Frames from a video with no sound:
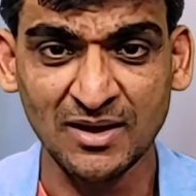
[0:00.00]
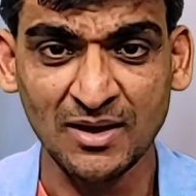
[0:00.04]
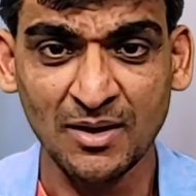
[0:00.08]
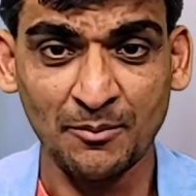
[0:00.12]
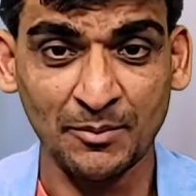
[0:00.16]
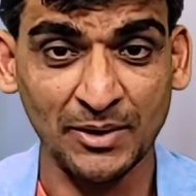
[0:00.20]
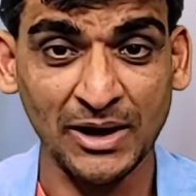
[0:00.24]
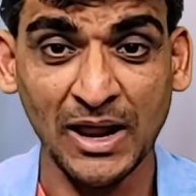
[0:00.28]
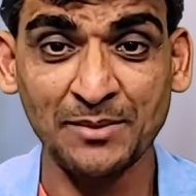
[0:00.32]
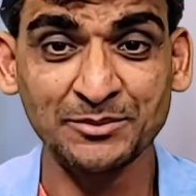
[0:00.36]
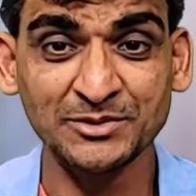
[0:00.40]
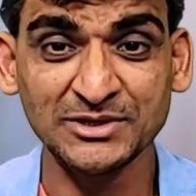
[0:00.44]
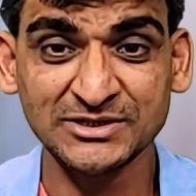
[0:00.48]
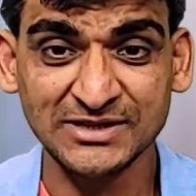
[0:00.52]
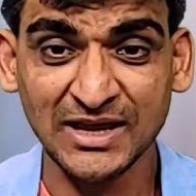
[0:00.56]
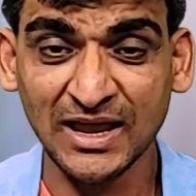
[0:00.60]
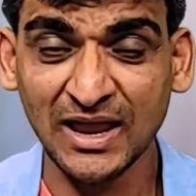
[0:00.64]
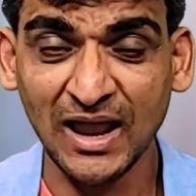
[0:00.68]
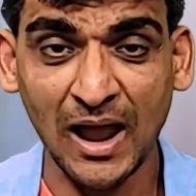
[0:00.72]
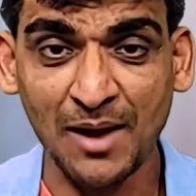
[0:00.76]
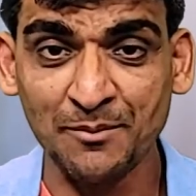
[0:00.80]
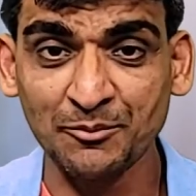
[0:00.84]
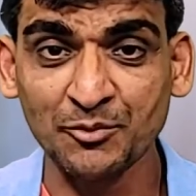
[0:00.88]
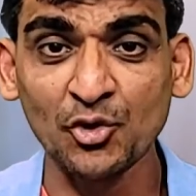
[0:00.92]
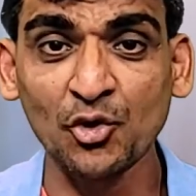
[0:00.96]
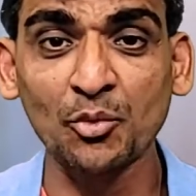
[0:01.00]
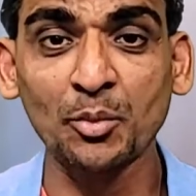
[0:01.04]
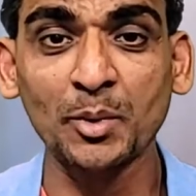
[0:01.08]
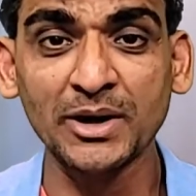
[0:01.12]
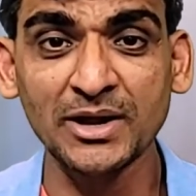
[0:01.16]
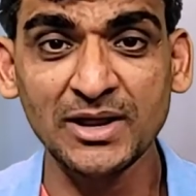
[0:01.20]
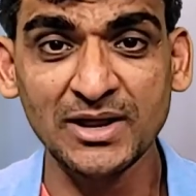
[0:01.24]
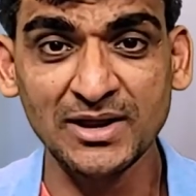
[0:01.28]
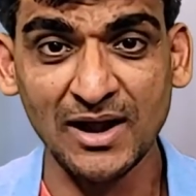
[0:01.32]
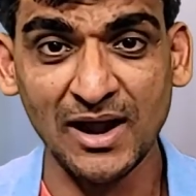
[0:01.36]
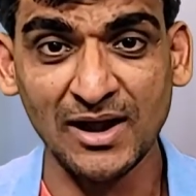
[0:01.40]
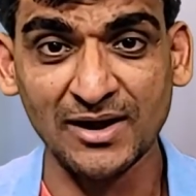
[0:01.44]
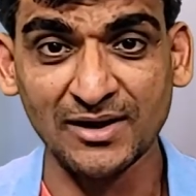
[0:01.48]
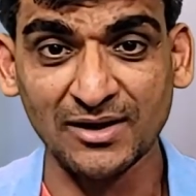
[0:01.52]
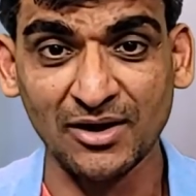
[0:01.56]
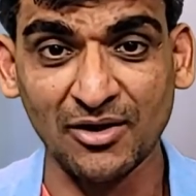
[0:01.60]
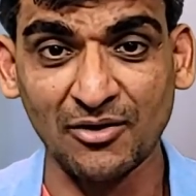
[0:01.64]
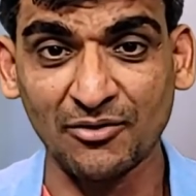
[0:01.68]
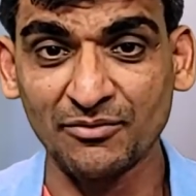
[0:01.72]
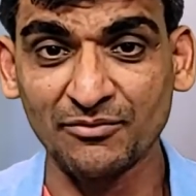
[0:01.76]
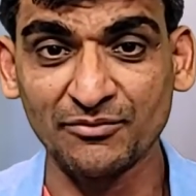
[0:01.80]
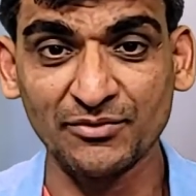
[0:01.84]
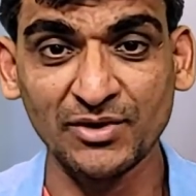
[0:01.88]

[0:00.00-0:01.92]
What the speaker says: But I'm just saying I'm nobody right now.